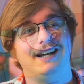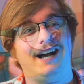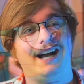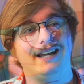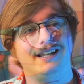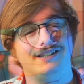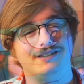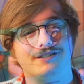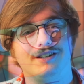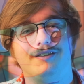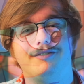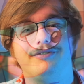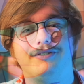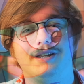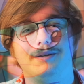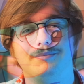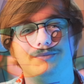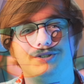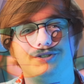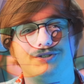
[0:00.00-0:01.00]
I love
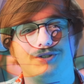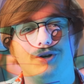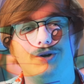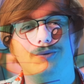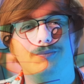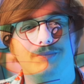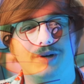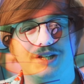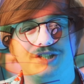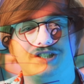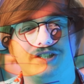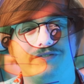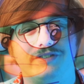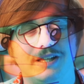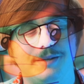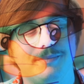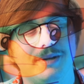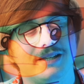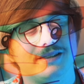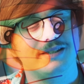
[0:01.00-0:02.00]
them so much. If
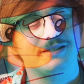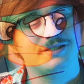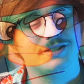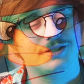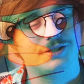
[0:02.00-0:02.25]
they make this a